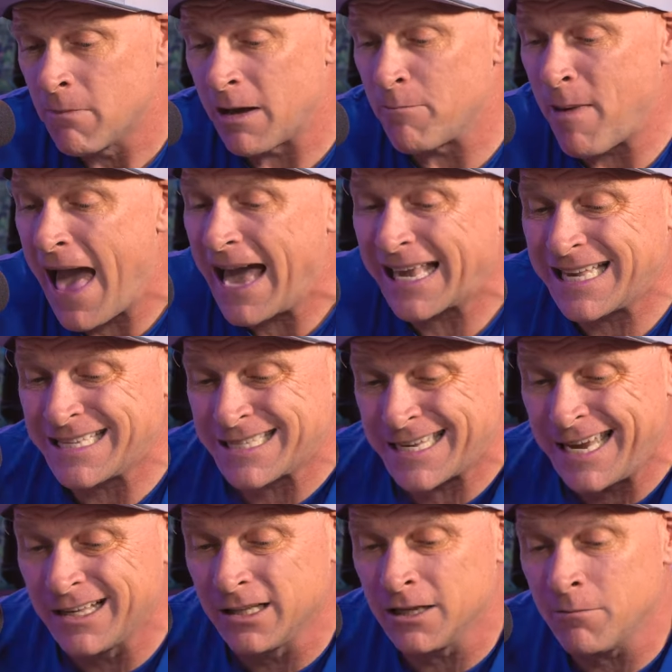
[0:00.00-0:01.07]
My back is
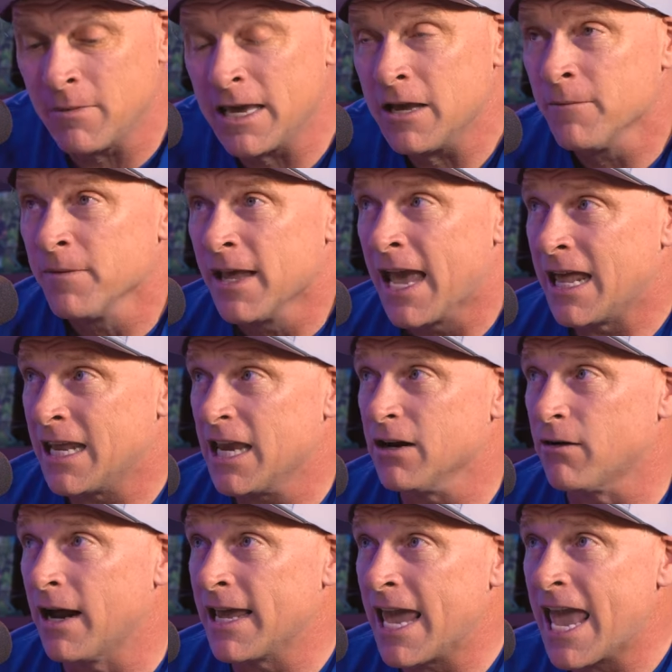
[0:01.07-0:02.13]
killing me. And
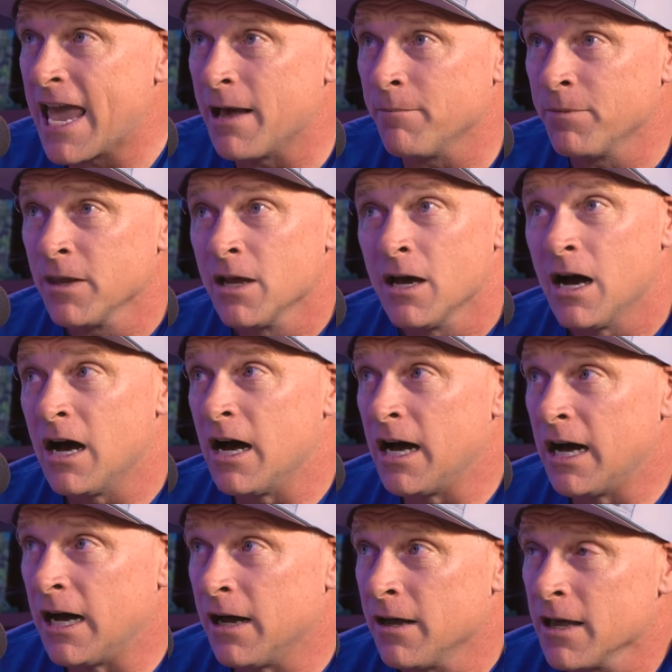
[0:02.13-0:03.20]
here I am,
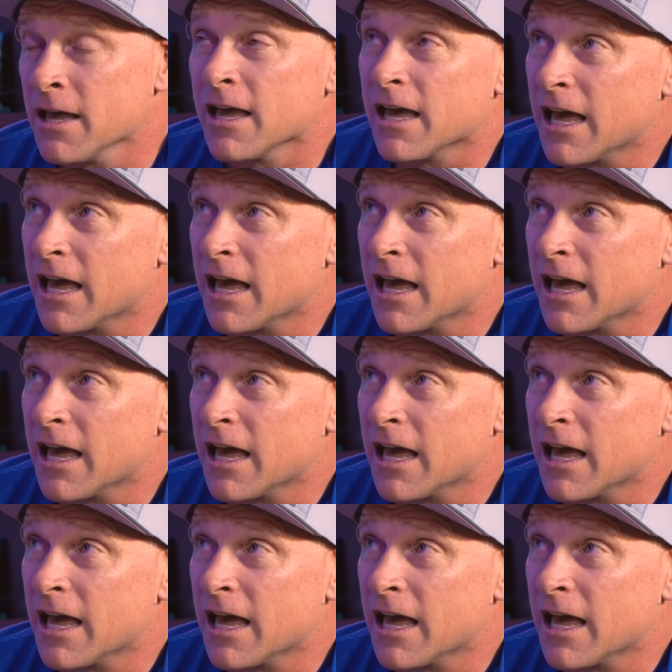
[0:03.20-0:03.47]
uh,